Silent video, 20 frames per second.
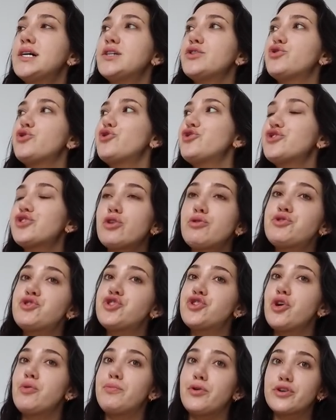So it just goes
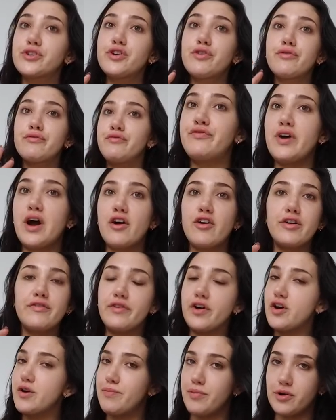to show books are very,
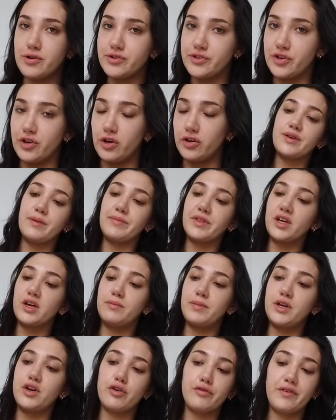very personal. Something
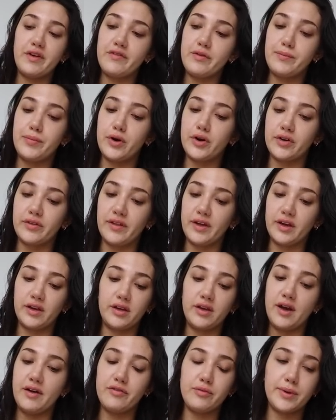could be your favorite book and
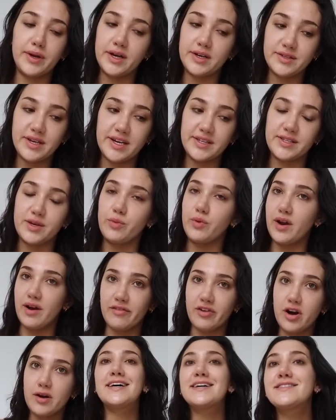like everybody else hates it,
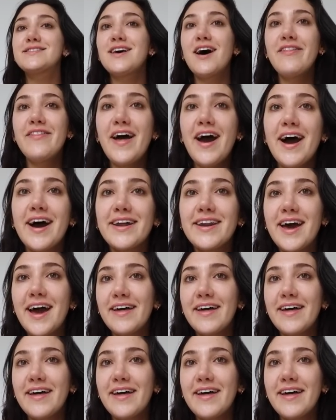whatever. That's on that.